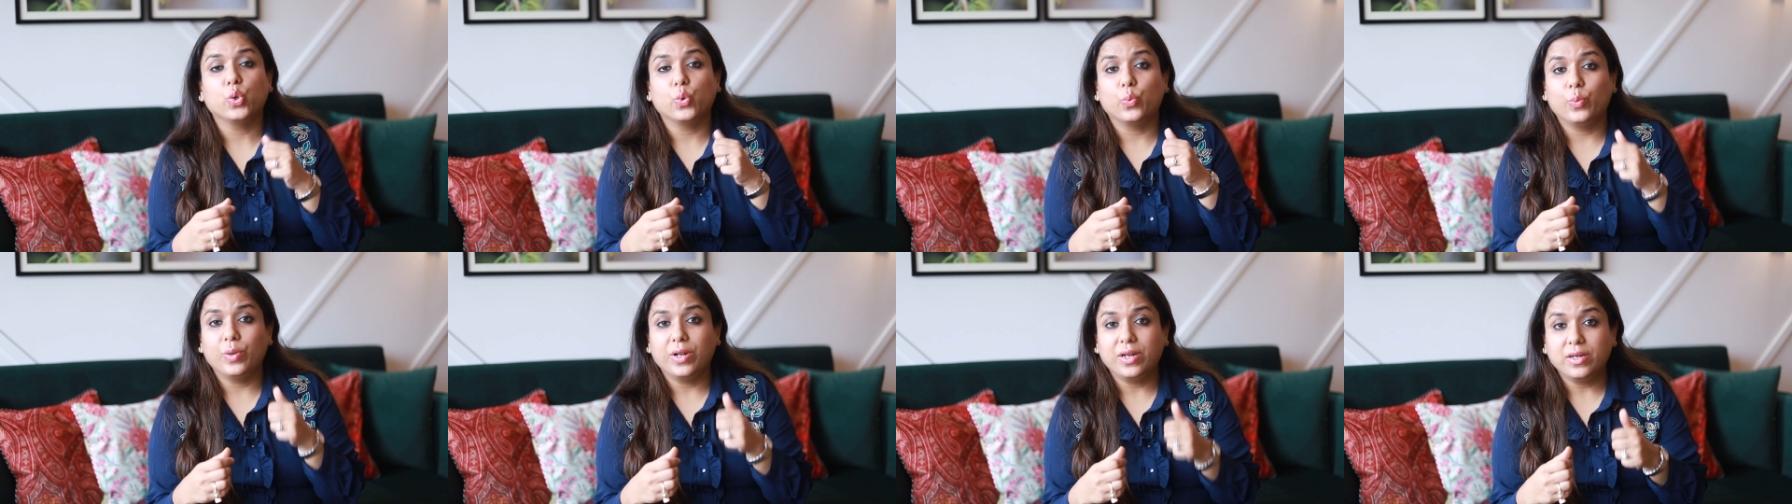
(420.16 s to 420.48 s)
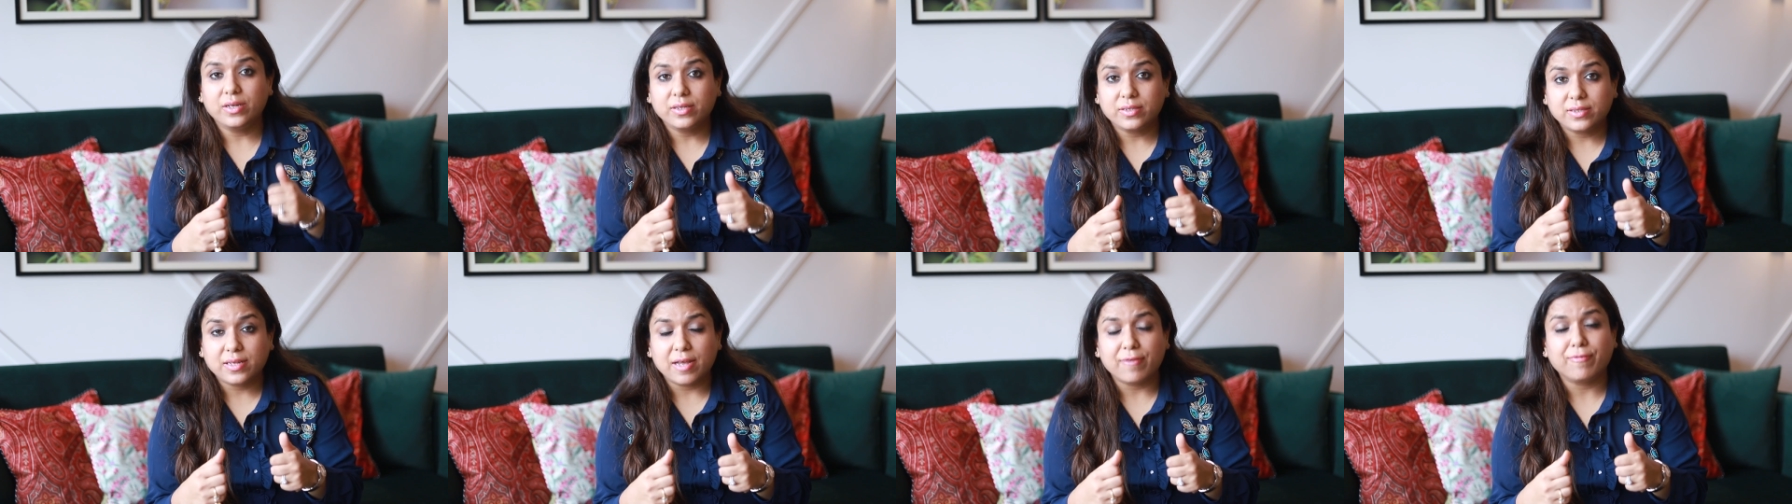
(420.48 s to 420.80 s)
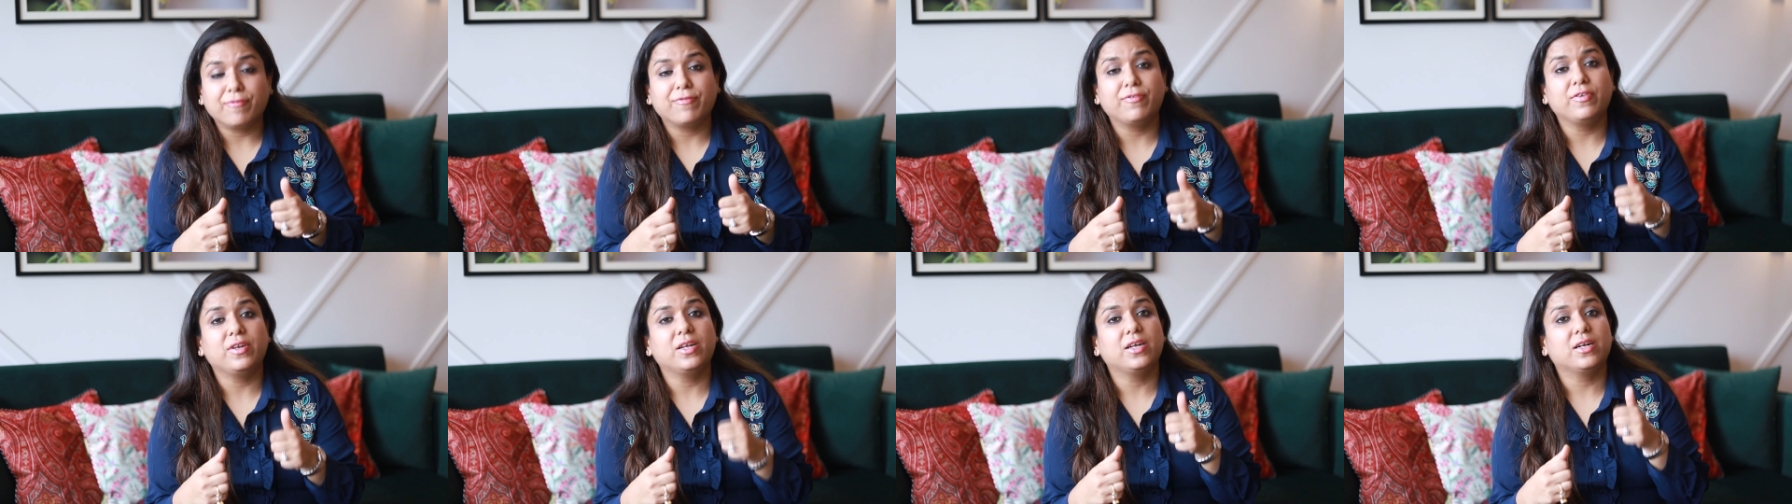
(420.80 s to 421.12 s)
you will
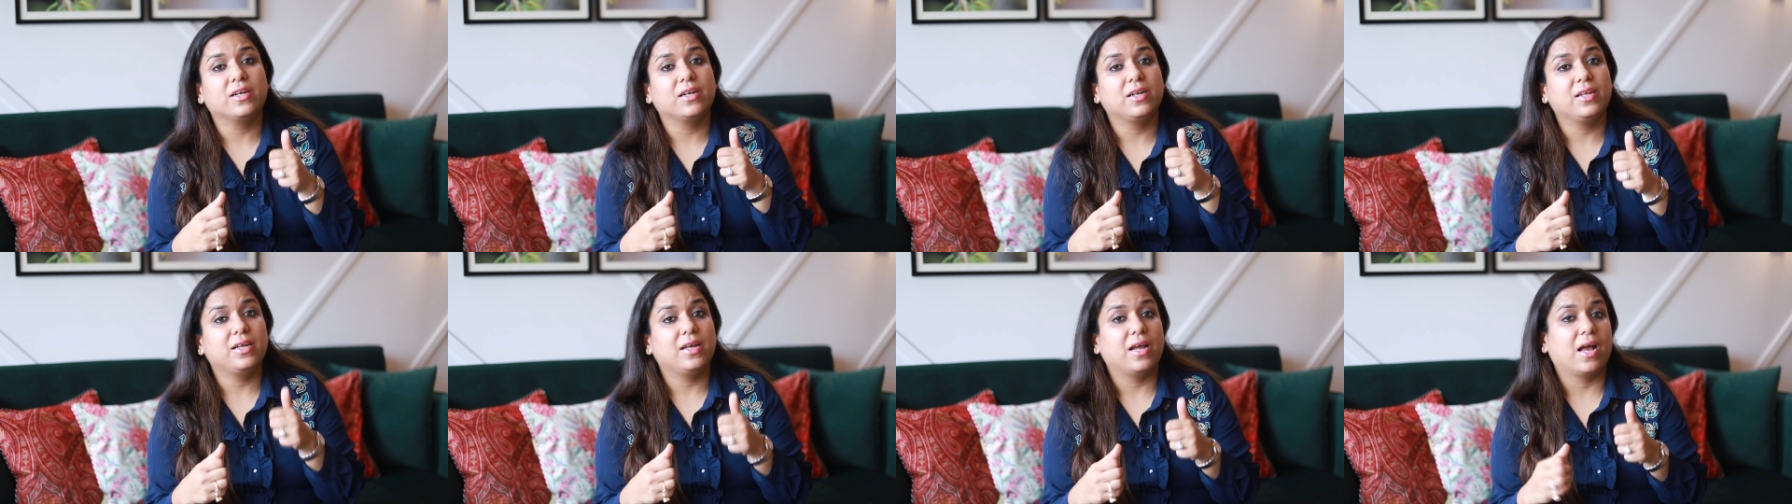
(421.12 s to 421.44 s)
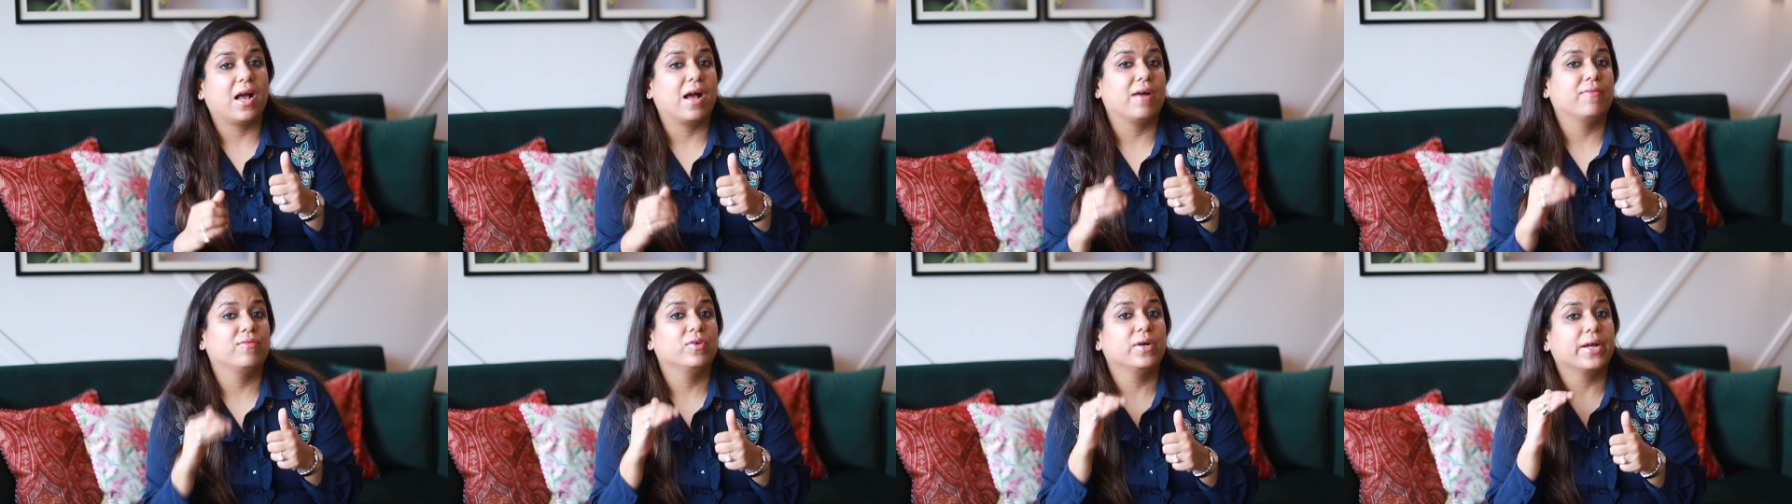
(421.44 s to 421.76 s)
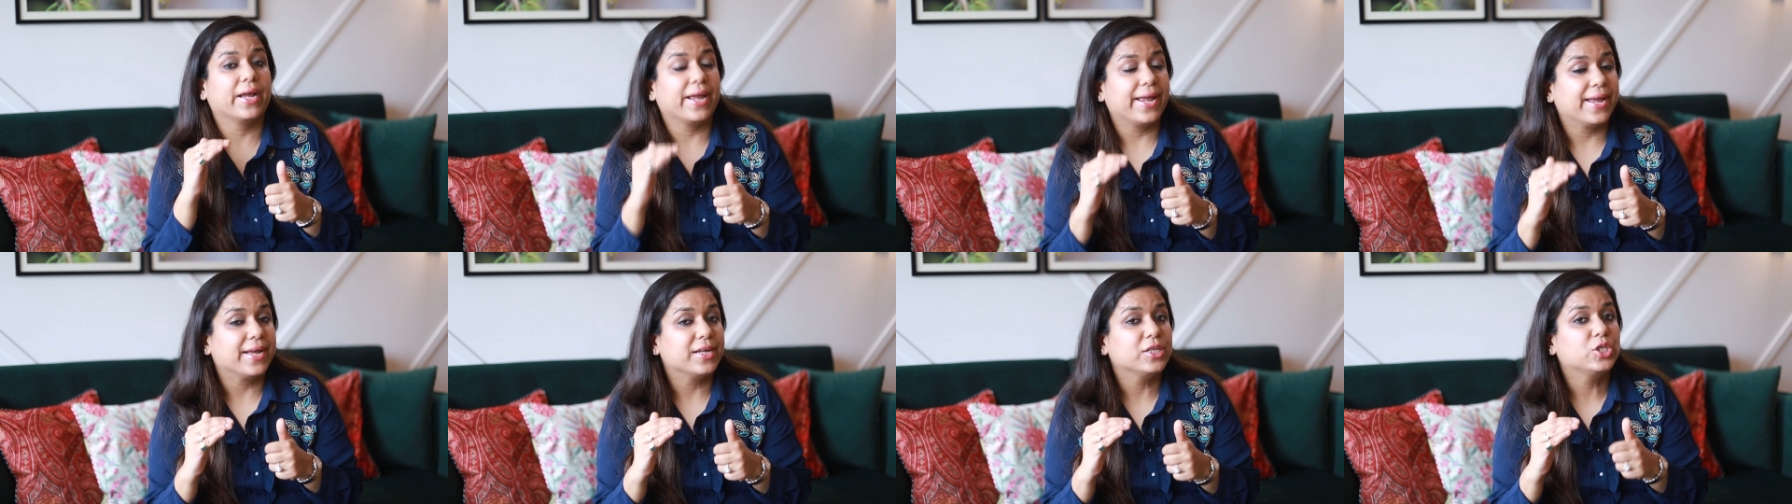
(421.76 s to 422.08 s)
definitely have
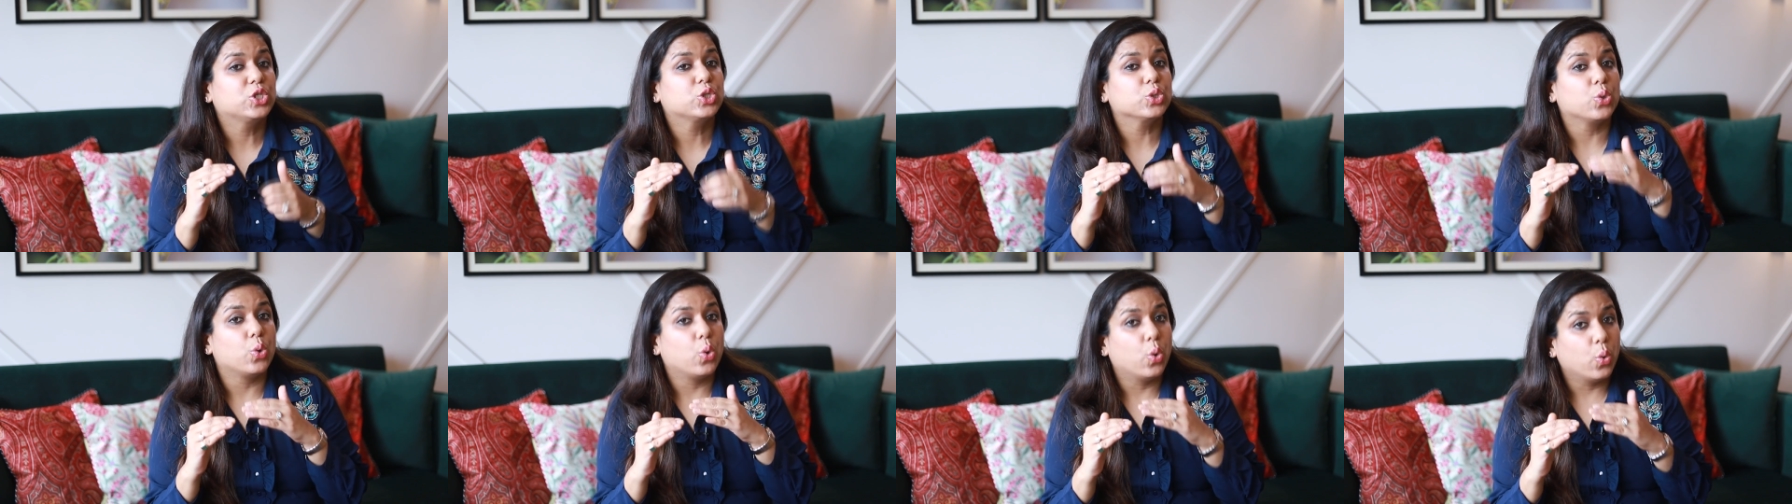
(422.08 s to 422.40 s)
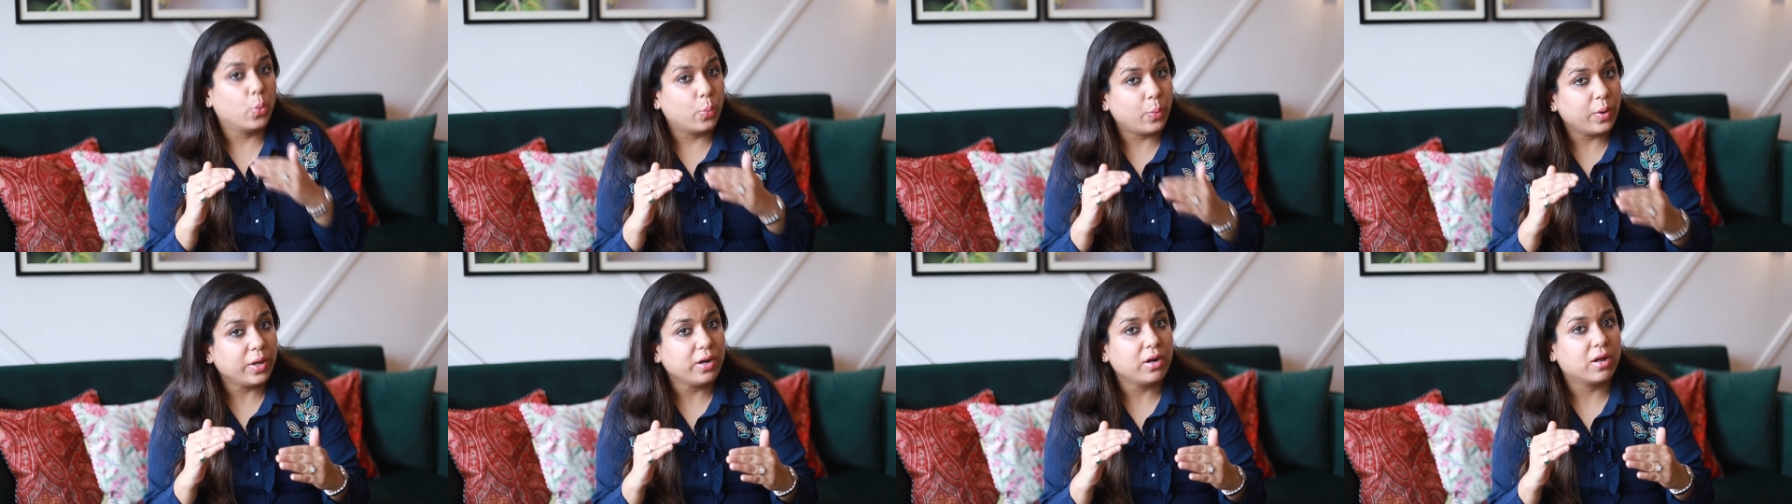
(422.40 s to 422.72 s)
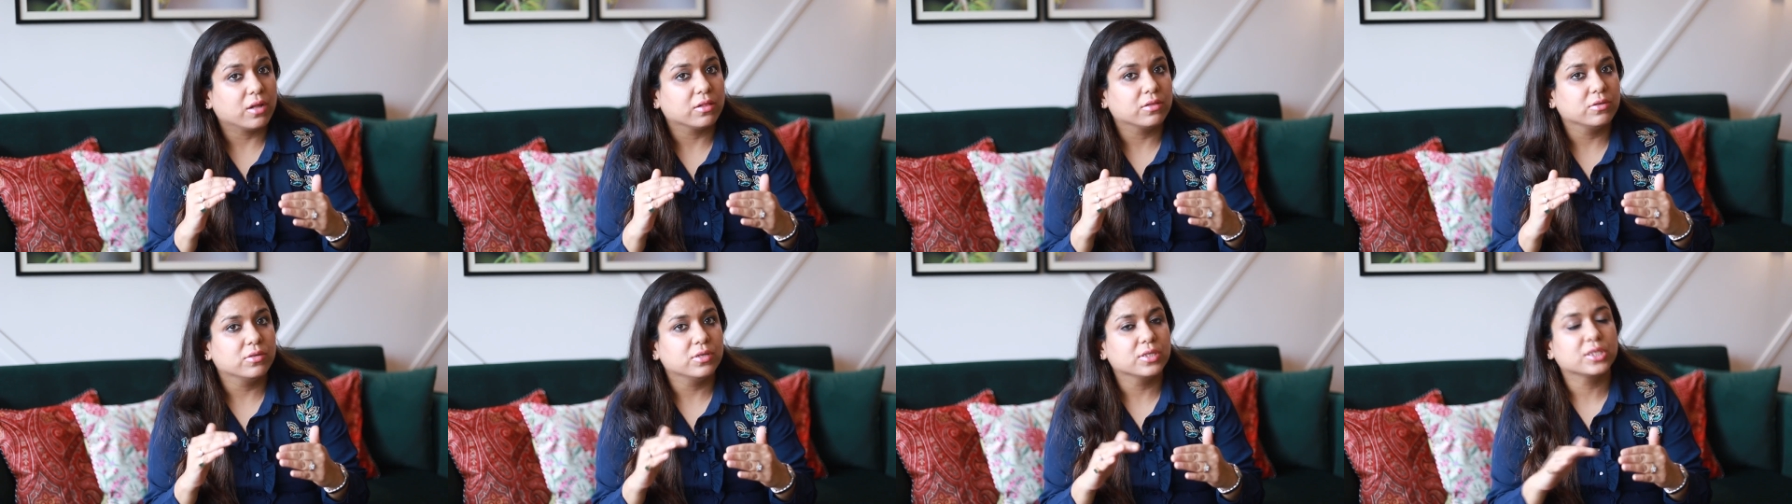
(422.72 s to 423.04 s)
an edge over
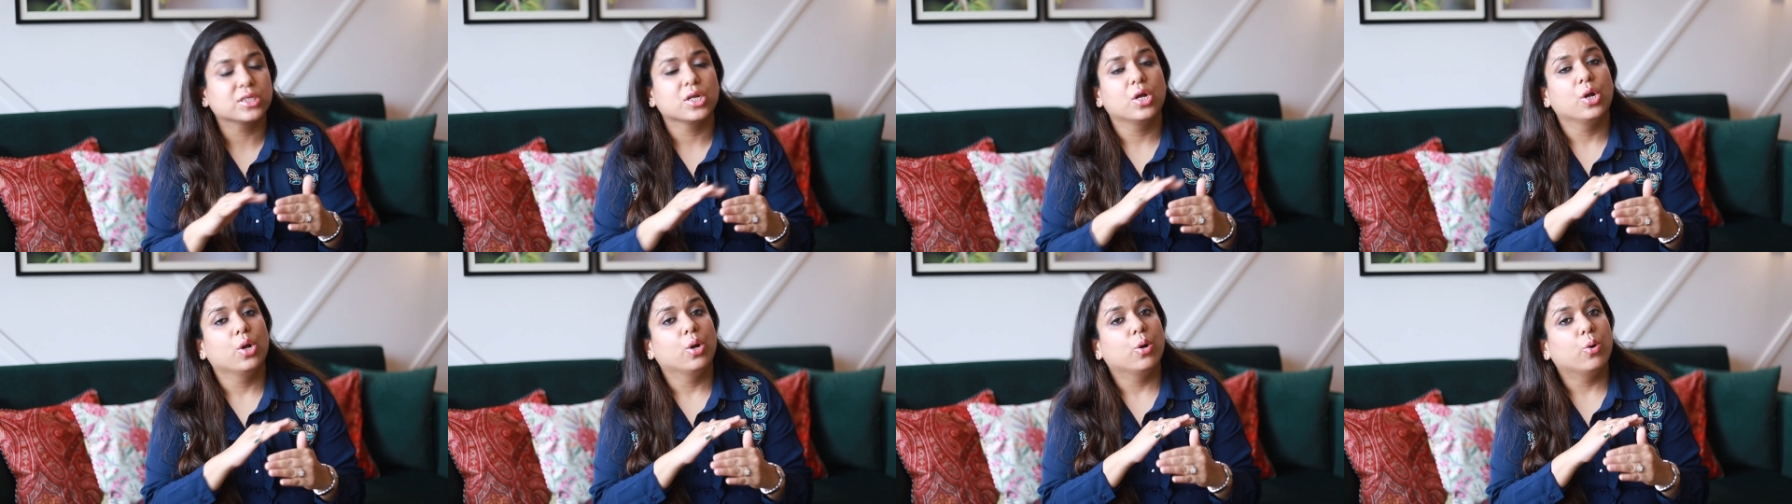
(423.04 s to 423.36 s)
others